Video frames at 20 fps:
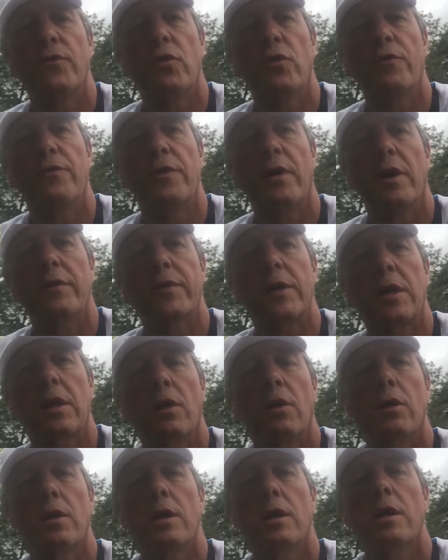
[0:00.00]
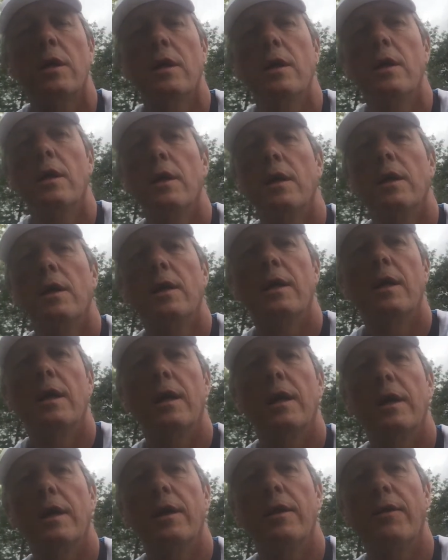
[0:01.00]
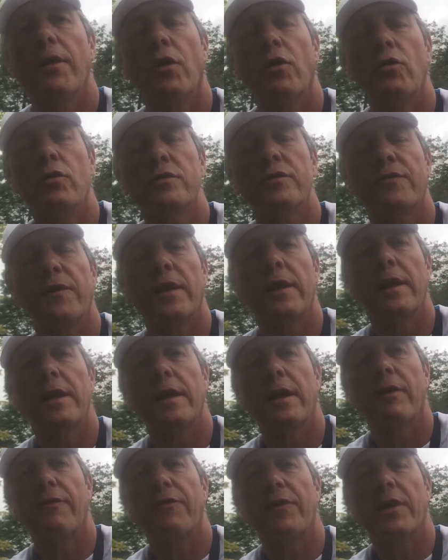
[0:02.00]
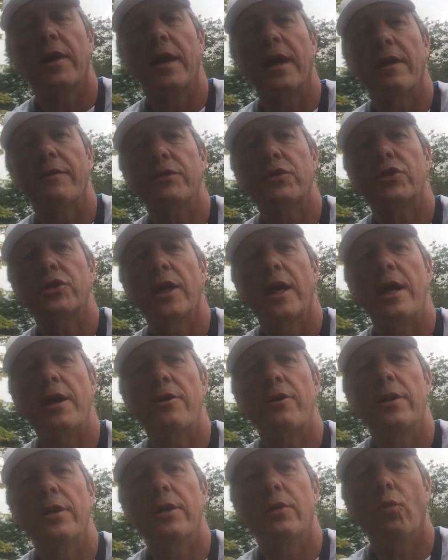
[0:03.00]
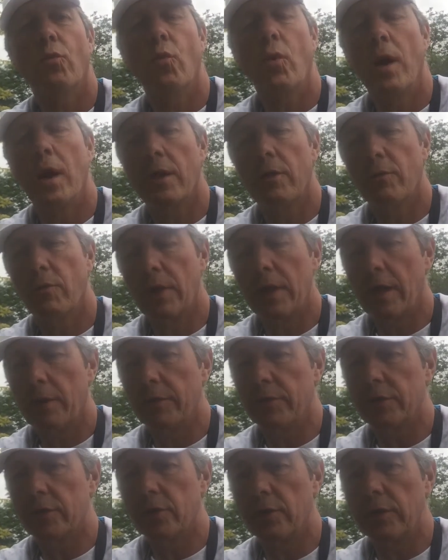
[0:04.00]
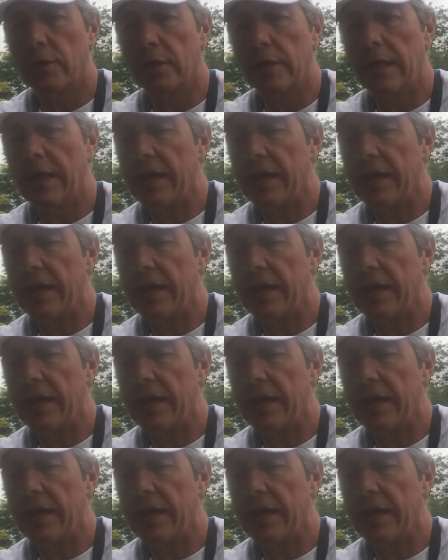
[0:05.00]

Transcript: or 5 o'clock. The horse, funny enough, that I have a share in that won when I was doing the